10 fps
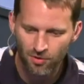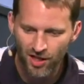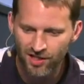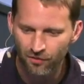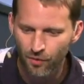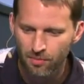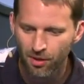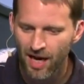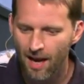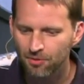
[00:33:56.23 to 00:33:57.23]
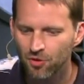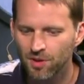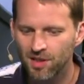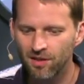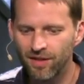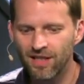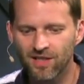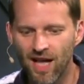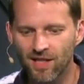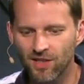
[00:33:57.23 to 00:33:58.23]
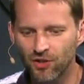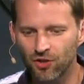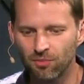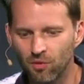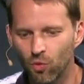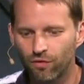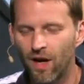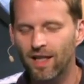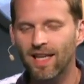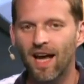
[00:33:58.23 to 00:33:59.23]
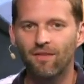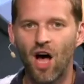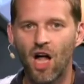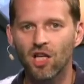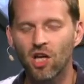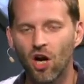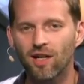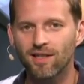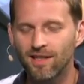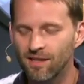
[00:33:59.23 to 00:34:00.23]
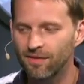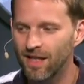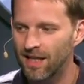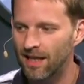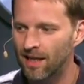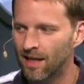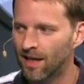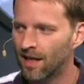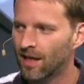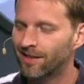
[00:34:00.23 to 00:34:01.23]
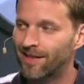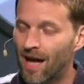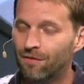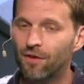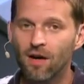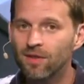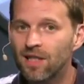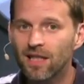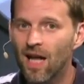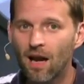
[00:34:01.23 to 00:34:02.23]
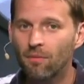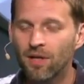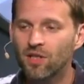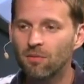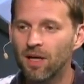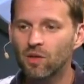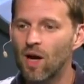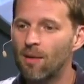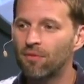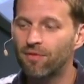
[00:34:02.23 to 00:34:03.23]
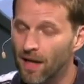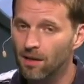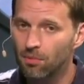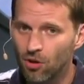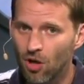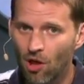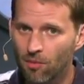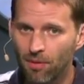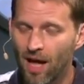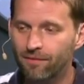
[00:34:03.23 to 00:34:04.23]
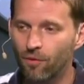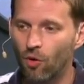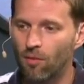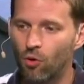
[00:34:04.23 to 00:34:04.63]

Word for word: says if we bring apps to a TV, does that essentially mean we'll finally have a la carte TV? Not for everything. Not everybody's going to make their app available on the platform.